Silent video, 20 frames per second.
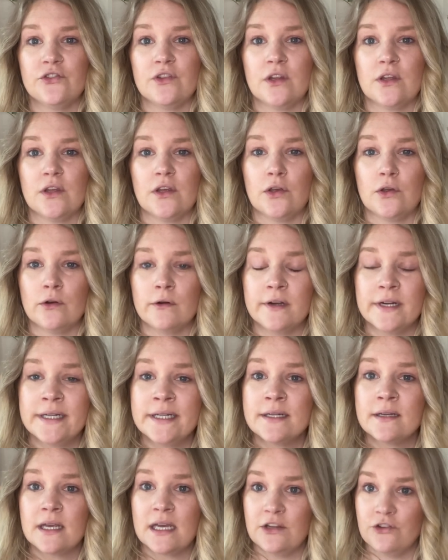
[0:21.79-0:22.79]
the
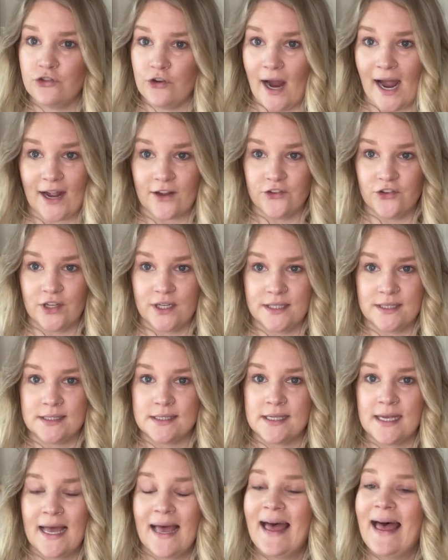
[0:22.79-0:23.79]
uterine
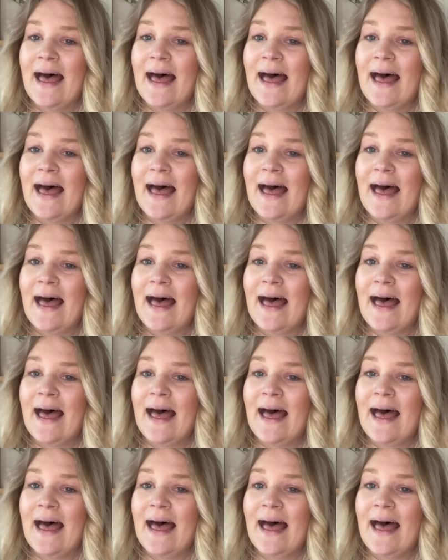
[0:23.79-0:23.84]
contractions,